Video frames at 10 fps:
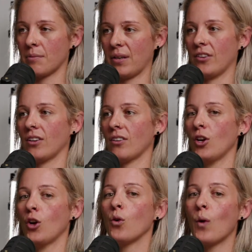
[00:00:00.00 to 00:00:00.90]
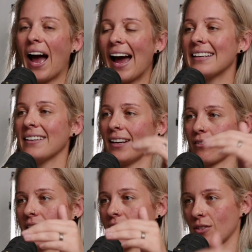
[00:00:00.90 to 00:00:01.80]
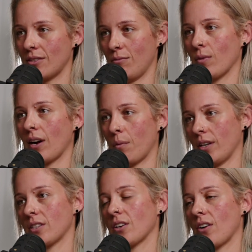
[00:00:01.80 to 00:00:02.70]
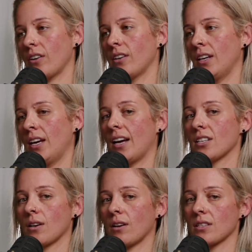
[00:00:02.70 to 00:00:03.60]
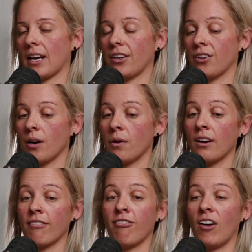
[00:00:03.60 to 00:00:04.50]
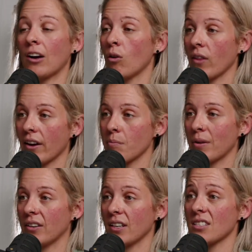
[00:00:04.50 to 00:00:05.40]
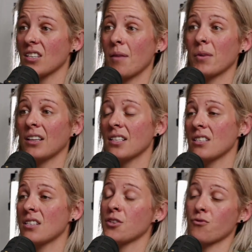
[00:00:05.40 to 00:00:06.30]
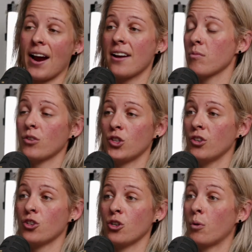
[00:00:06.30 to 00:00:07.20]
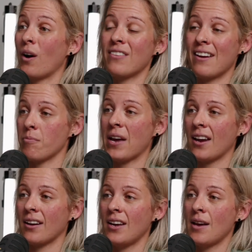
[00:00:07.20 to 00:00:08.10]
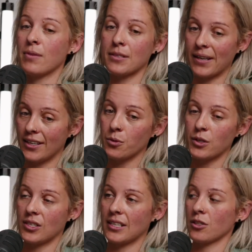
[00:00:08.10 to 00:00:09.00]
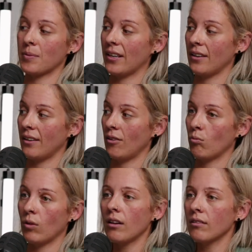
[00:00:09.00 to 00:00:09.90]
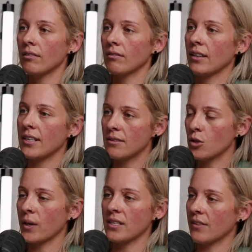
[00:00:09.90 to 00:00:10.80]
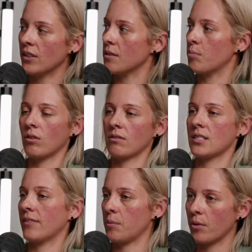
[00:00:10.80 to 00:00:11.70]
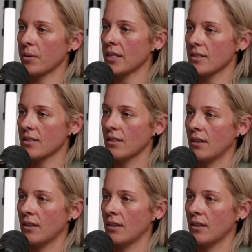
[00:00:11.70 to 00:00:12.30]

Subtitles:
opinion who hadn't yet reached where I wanted to go. And so I was like, you know what? Fuck all their opinions. I'm going to listen to this random on YouTube who I've never met because my intuition tells me, well, he's 27 and has bought 70 properties.